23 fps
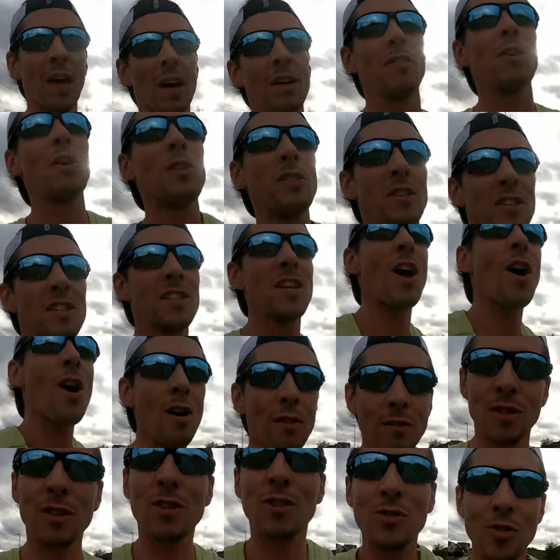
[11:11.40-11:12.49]
I've got the
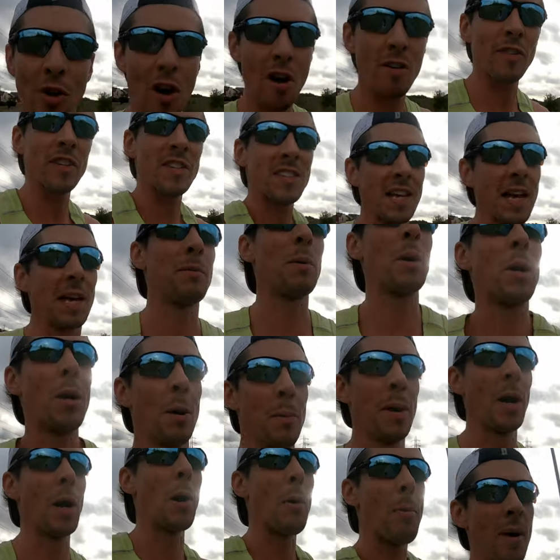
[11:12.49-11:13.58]
start of a Strava segment
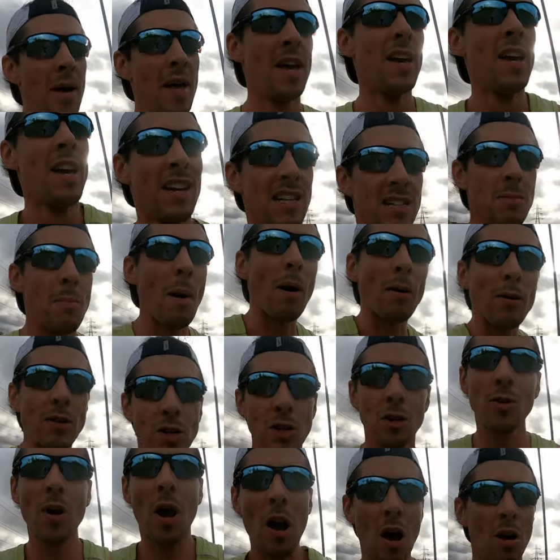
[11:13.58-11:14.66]
coming up. It's about
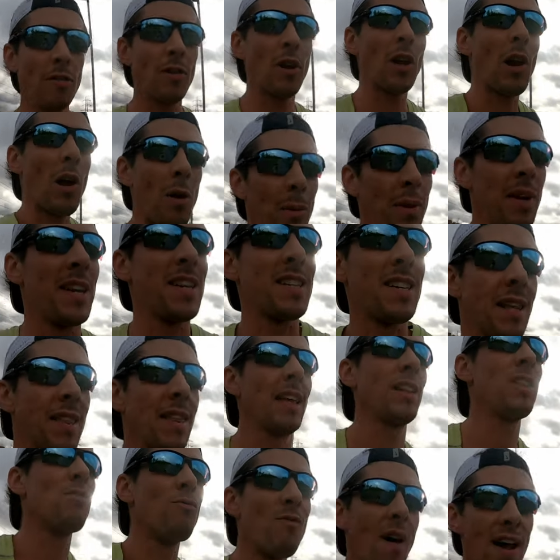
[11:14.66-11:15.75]
two and a half kilometers. I
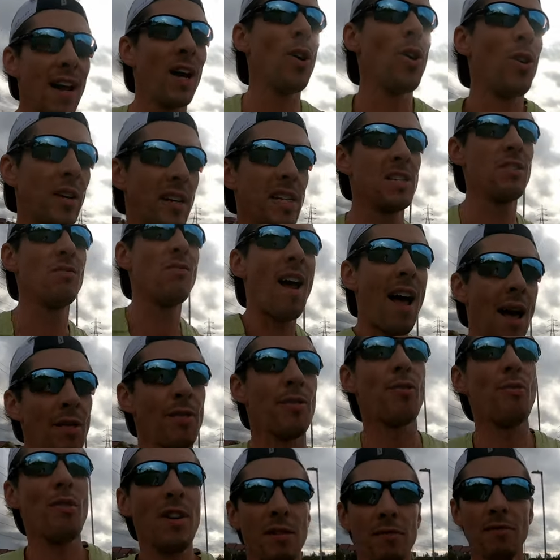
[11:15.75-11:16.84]
think the record is
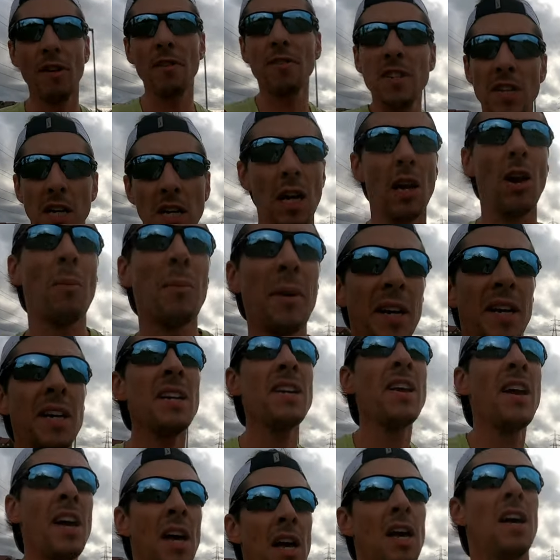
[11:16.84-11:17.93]
around 350 a
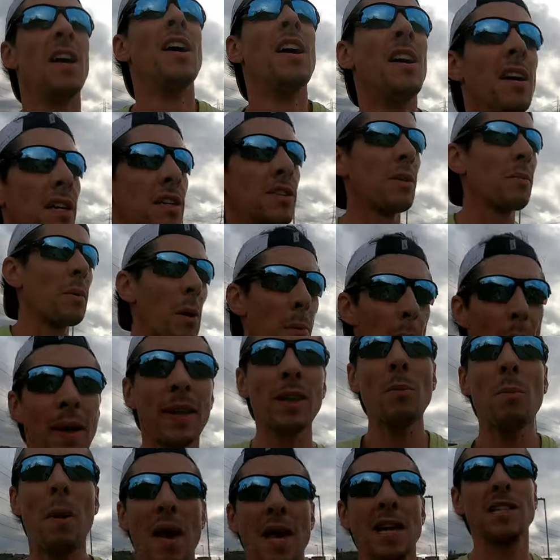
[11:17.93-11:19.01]
kilometer. So I'm gonna
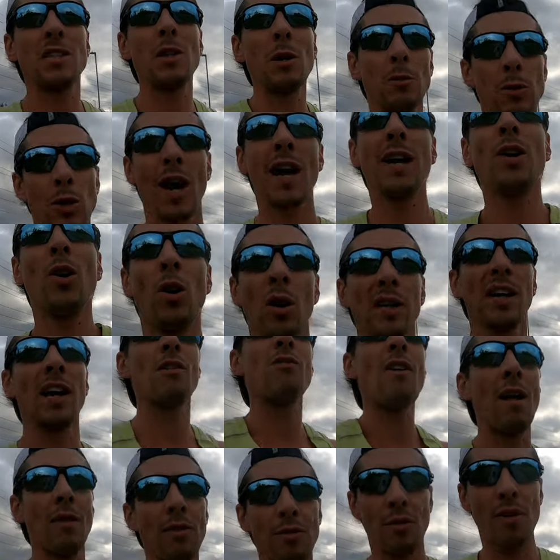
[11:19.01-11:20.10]
pick the pace up, try and hold it
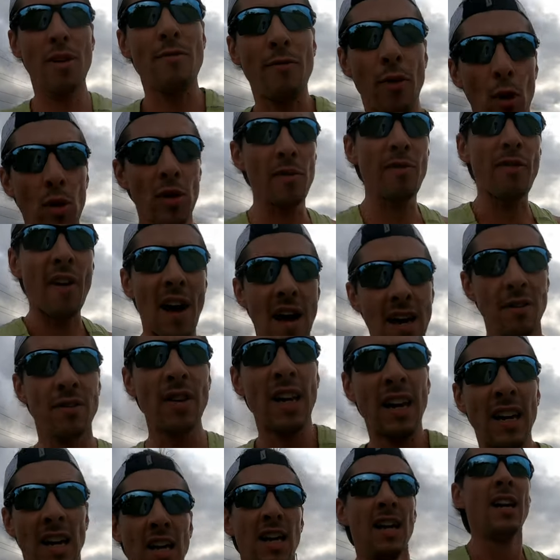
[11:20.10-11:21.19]
around
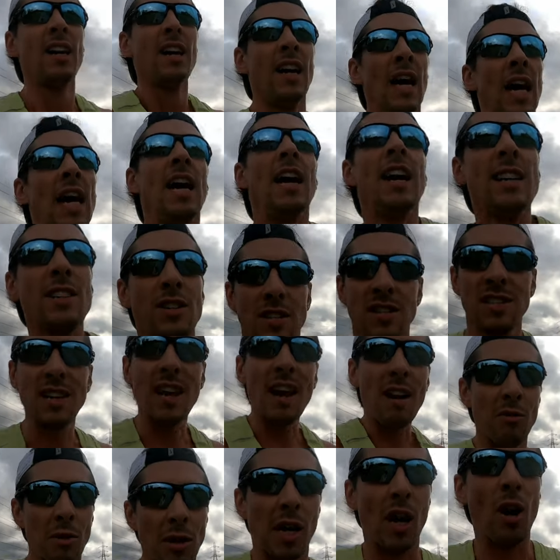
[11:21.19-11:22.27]
345 and just
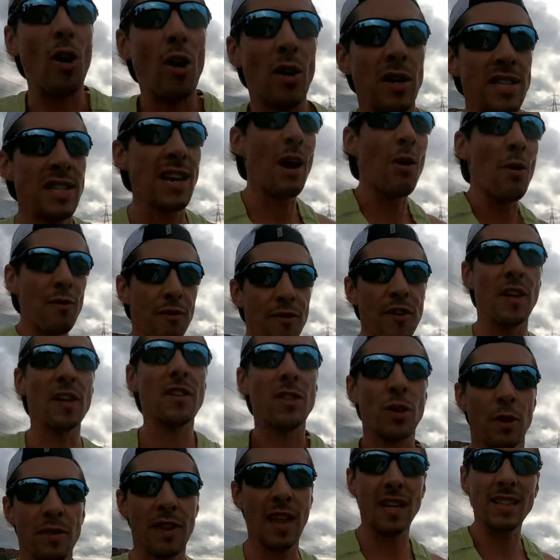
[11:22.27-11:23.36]
see how we go, see how it
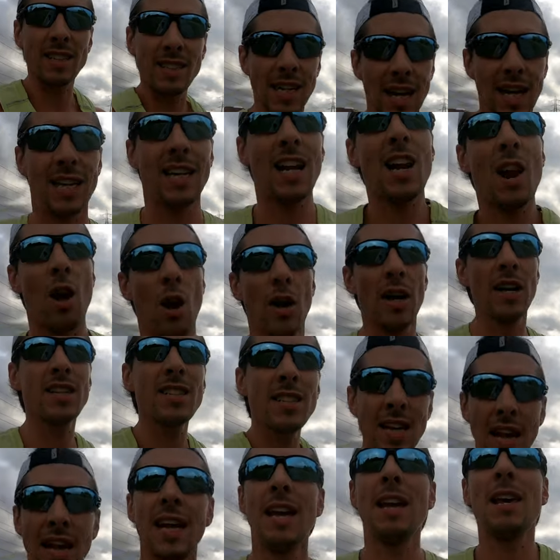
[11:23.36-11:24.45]
feels over that slightly longer,
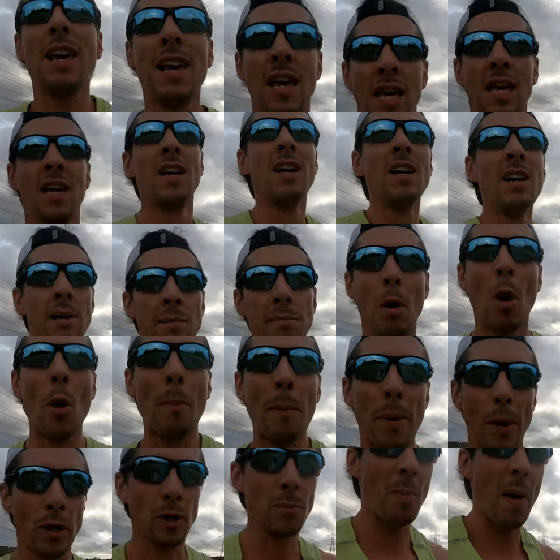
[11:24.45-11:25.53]
slightly
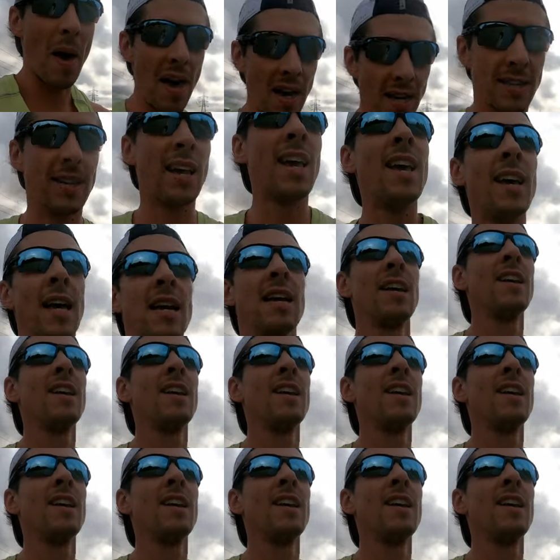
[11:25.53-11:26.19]
more push pace.